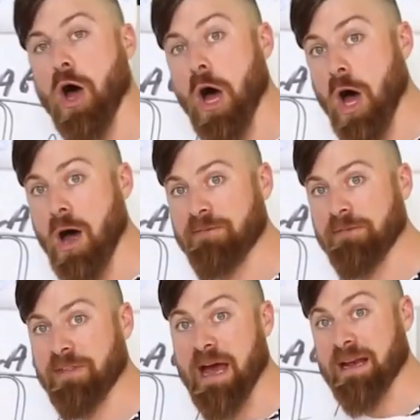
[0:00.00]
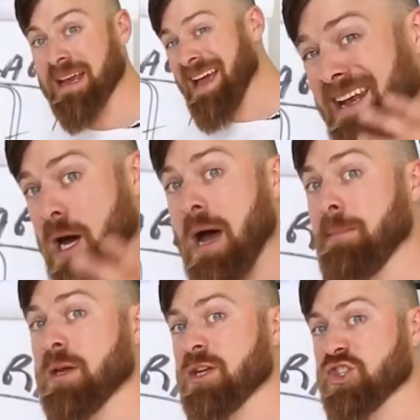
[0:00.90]
off of that. Now, I'm
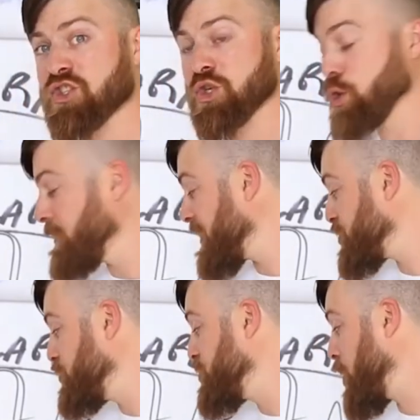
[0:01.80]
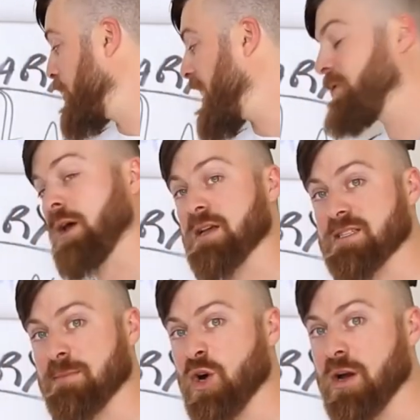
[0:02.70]
going to assume that you don't have a
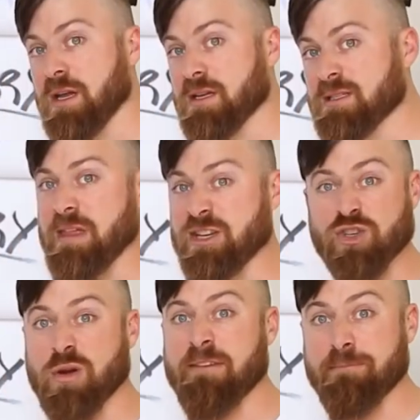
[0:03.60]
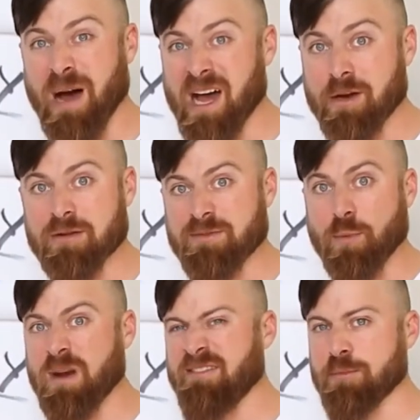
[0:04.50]
custom audience, that you don't have buyers for
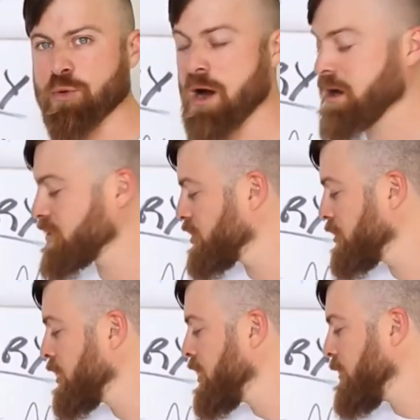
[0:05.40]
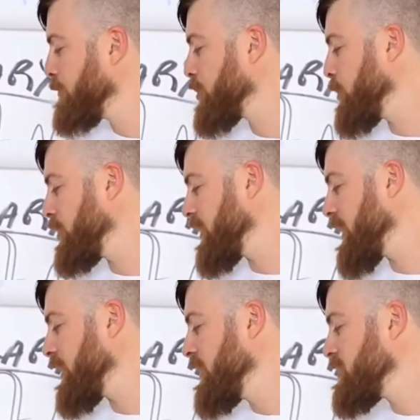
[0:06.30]
whatever product you're promoting
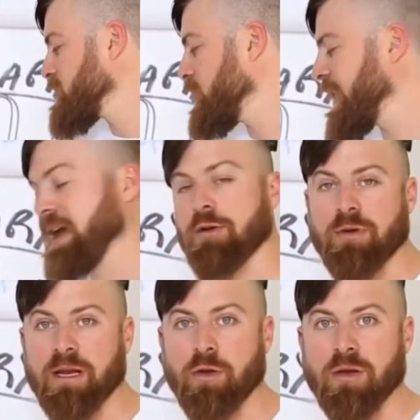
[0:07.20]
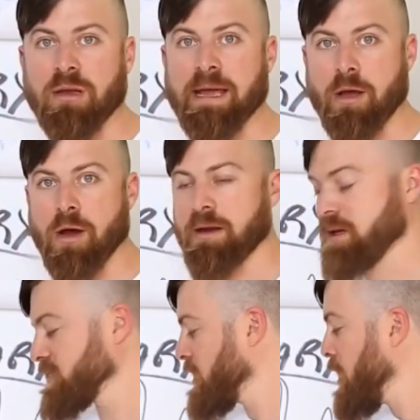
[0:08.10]
yet, so you can't create a lookalike
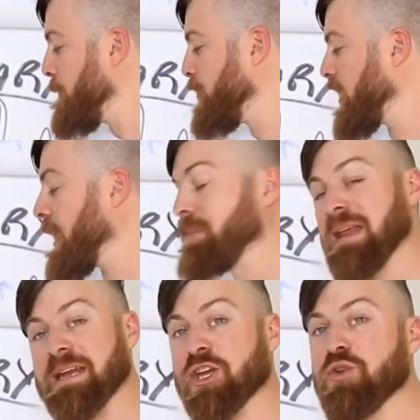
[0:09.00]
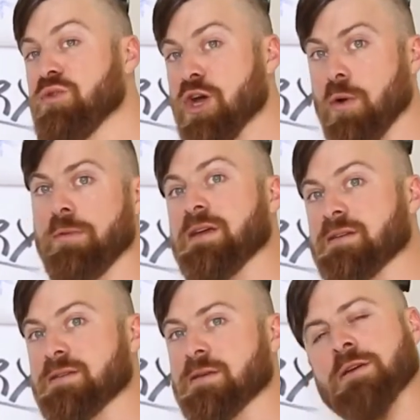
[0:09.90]
audience. But I'm letting you know
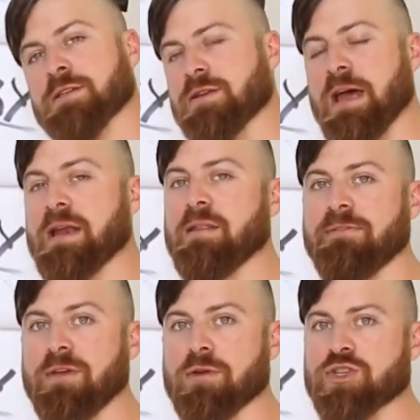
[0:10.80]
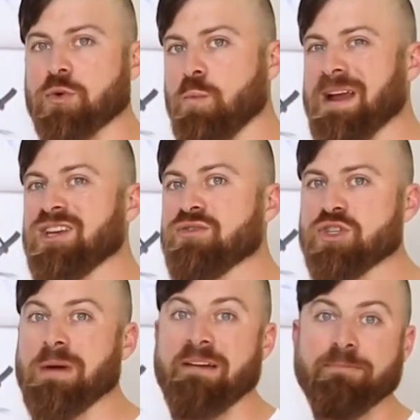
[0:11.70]
this so that in the future, when you
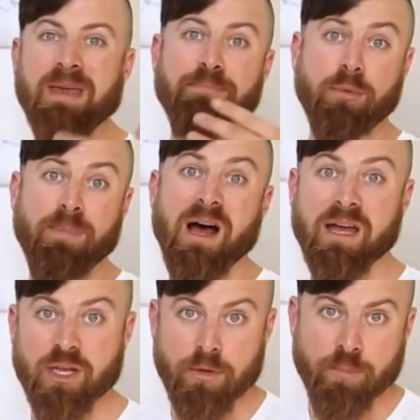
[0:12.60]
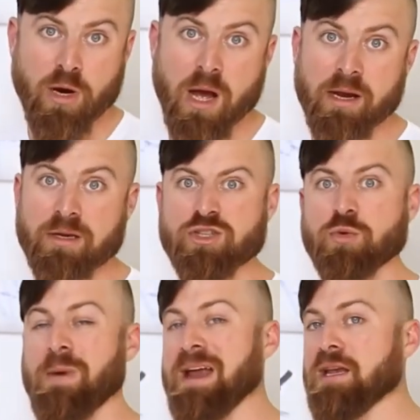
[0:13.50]
do have people buying your product, or
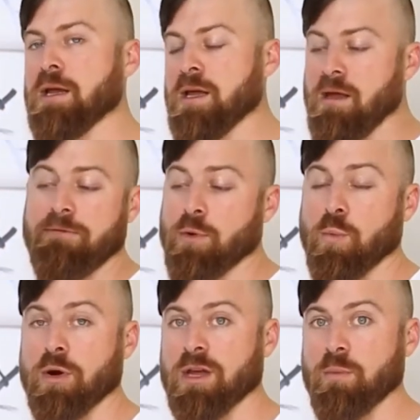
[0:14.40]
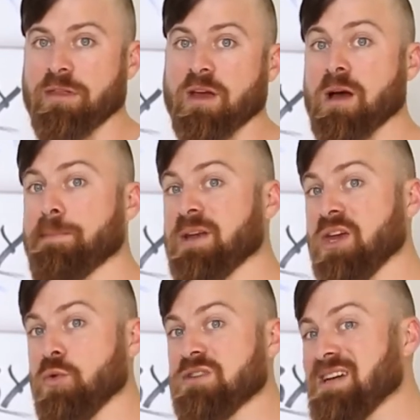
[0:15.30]
when, if you're working with a company
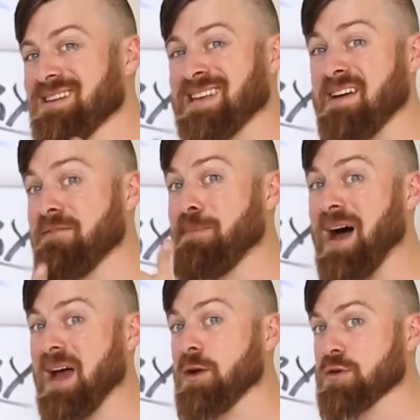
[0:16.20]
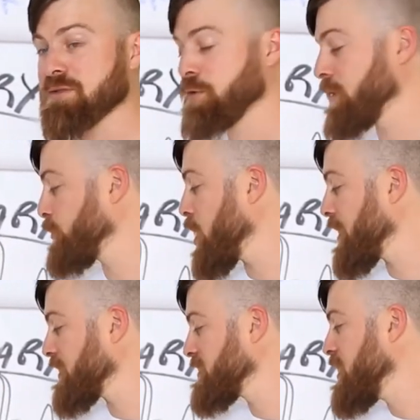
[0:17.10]
who does have buyers for their
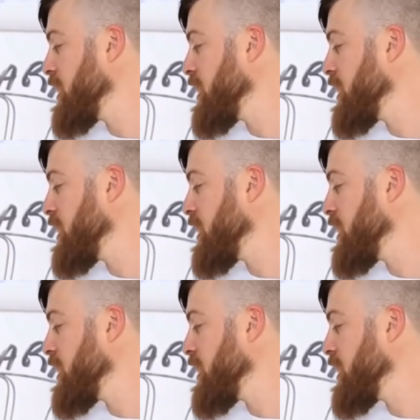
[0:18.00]
product,